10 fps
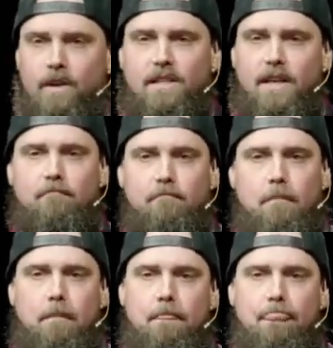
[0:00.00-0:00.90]
is he?
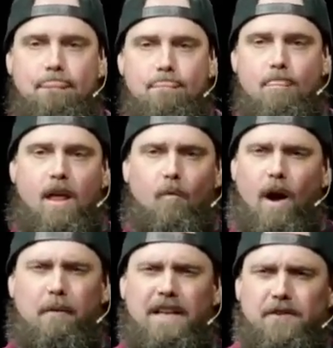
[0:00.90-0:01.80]
Why
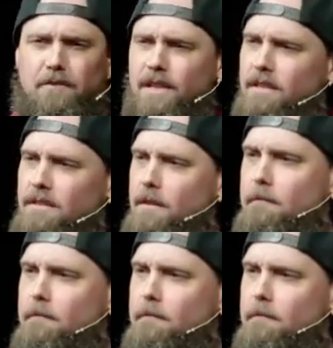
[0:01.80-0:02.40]
would he do this?